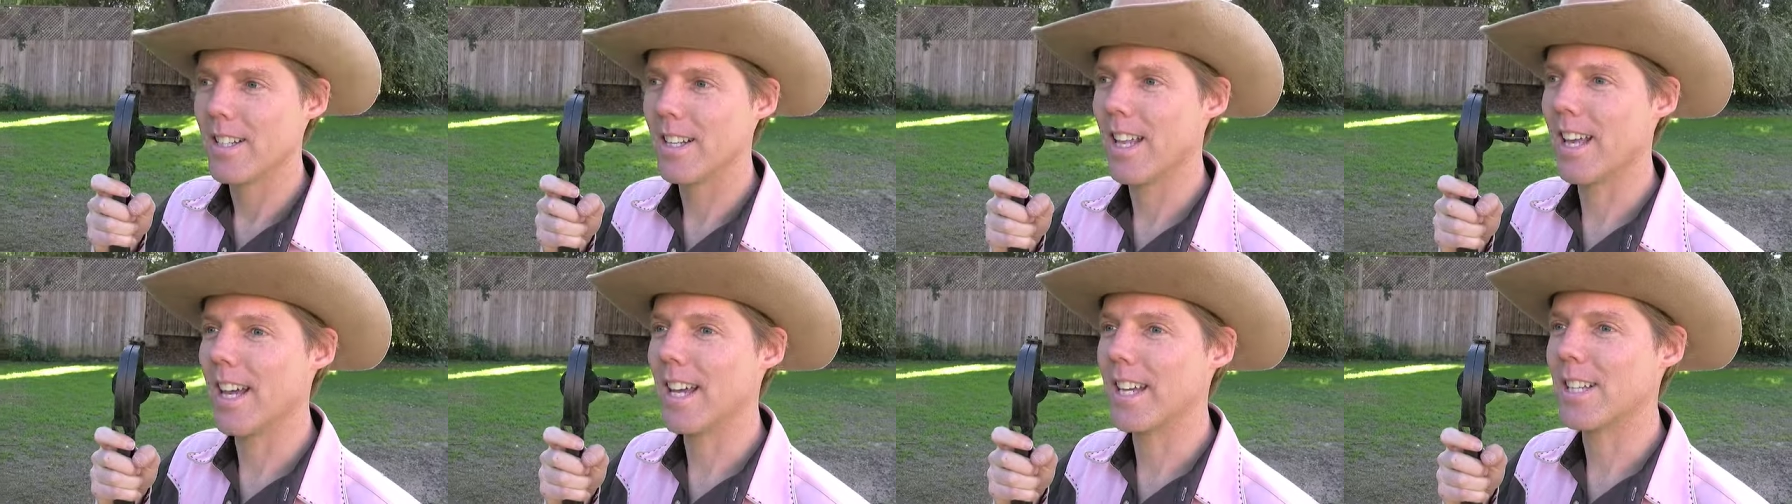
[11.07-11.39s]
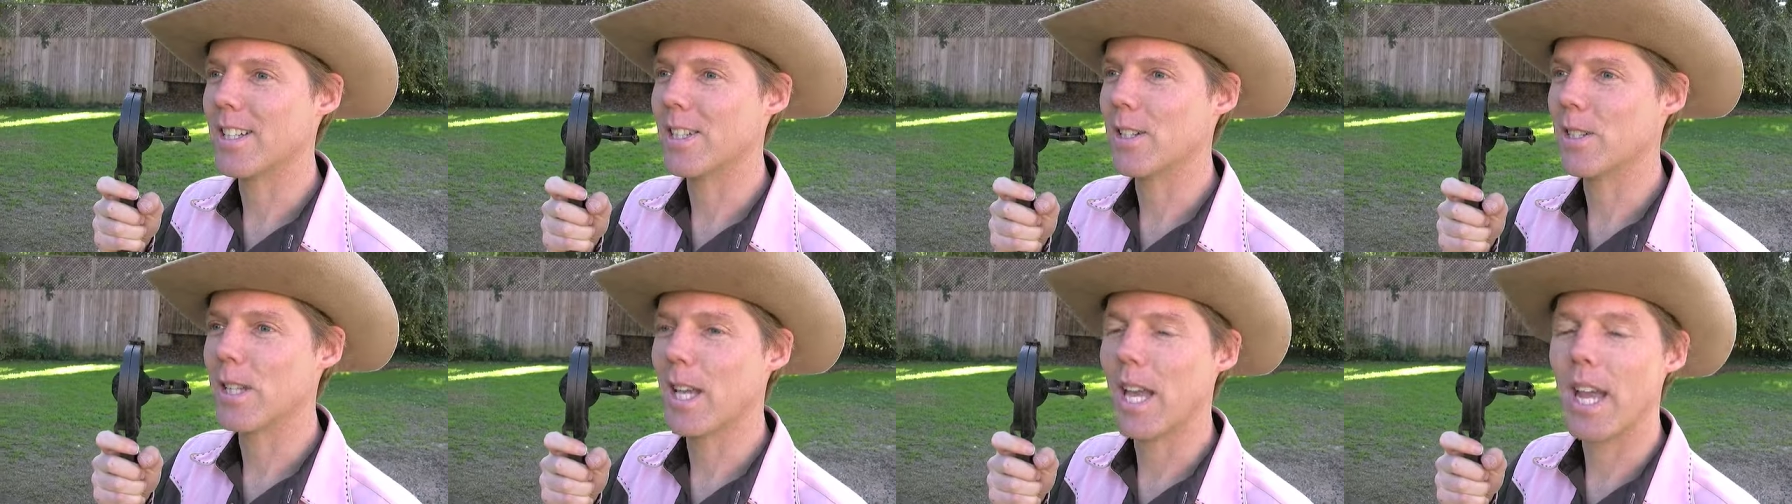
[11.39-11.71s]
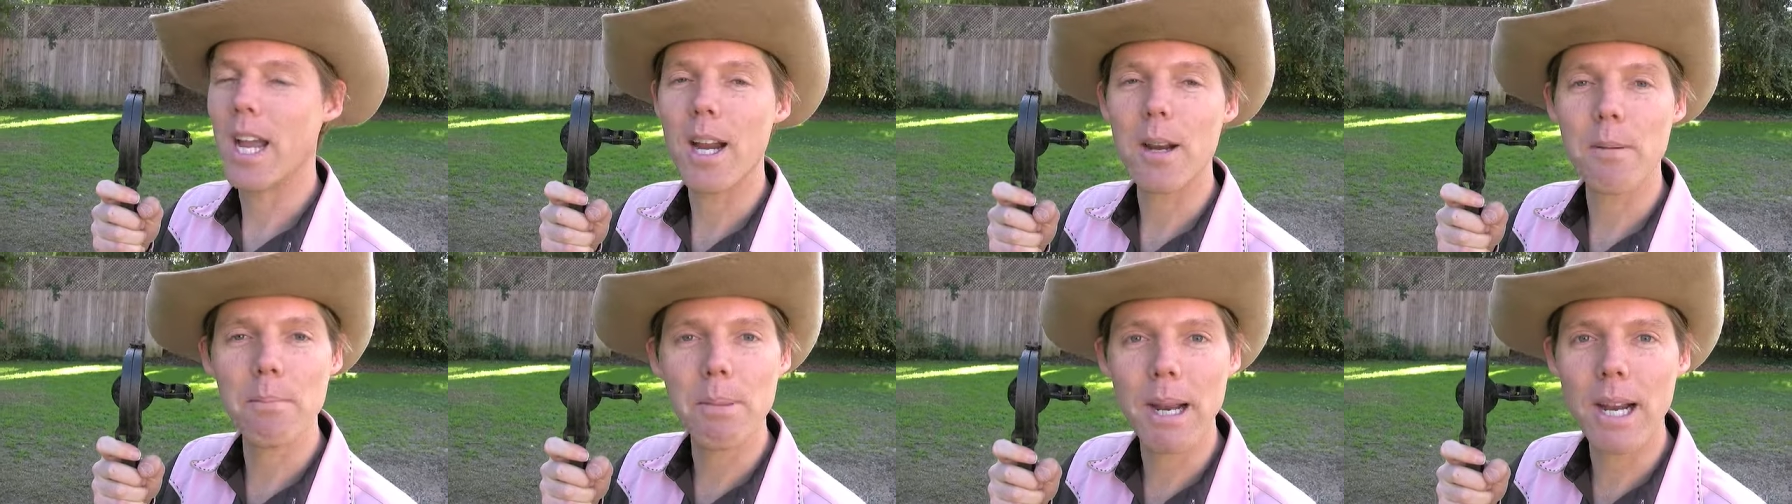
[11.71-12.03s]
like
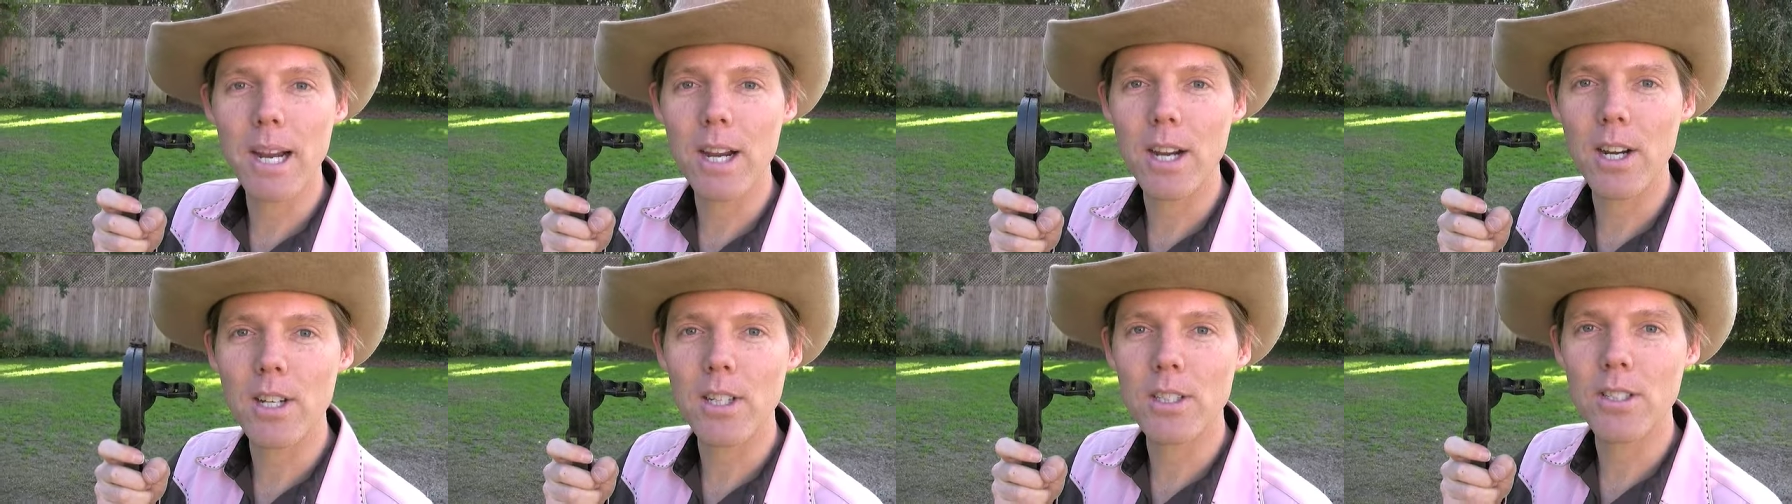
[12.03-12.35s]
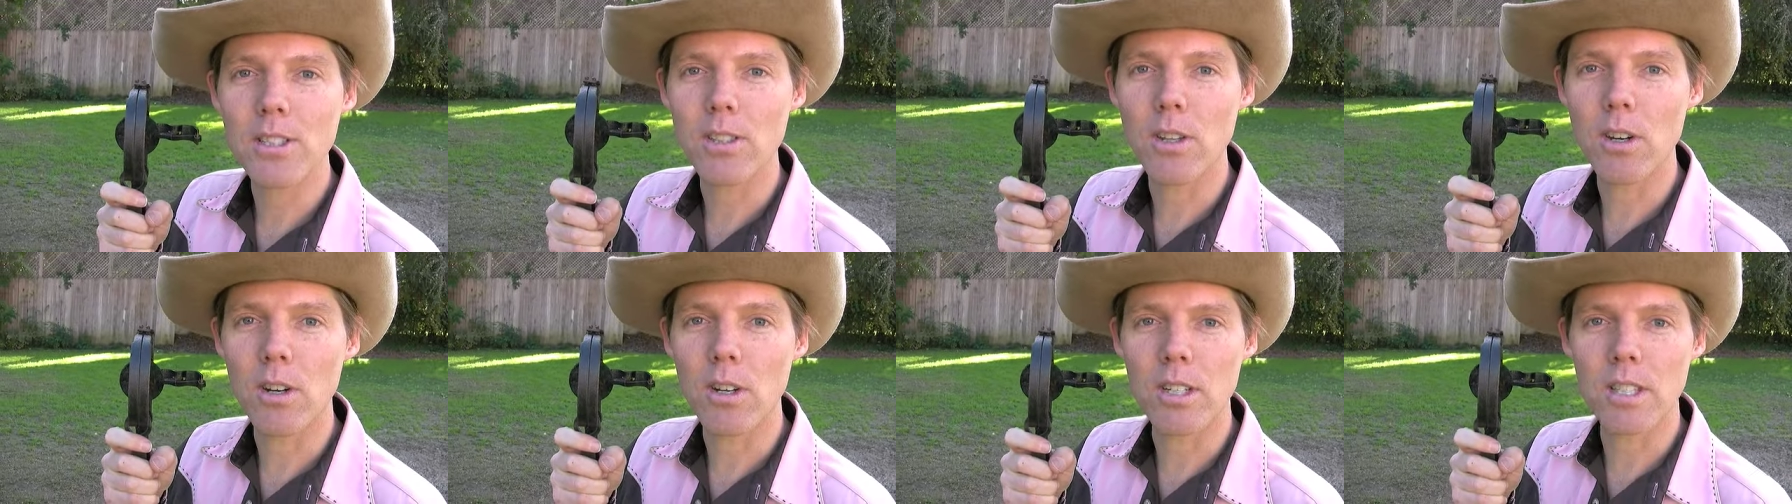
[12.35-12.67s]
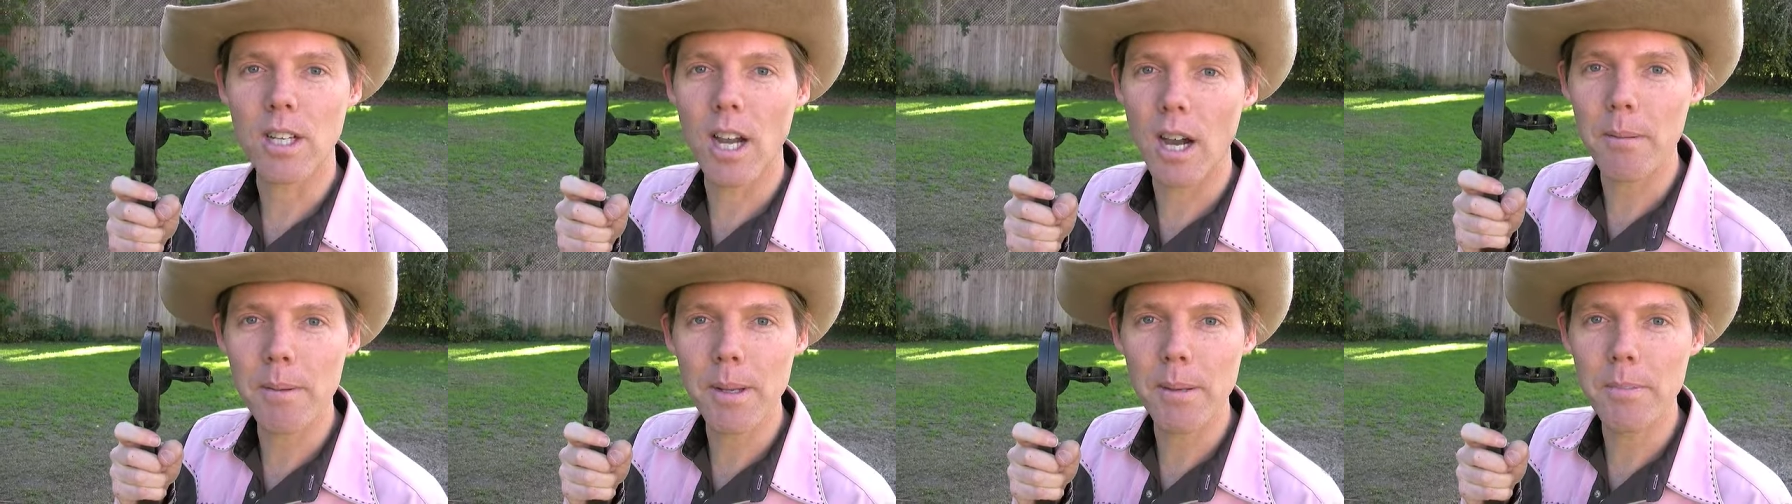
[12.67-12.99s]
Care Bears or
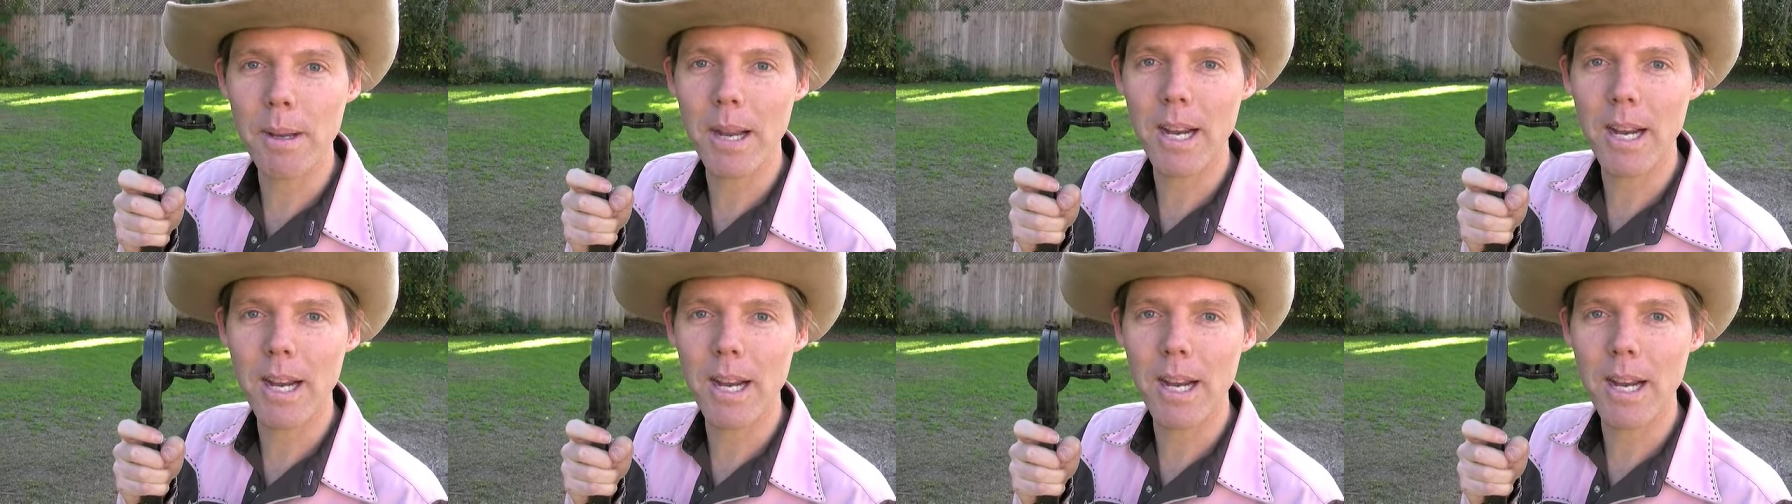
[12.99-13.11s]
Gummy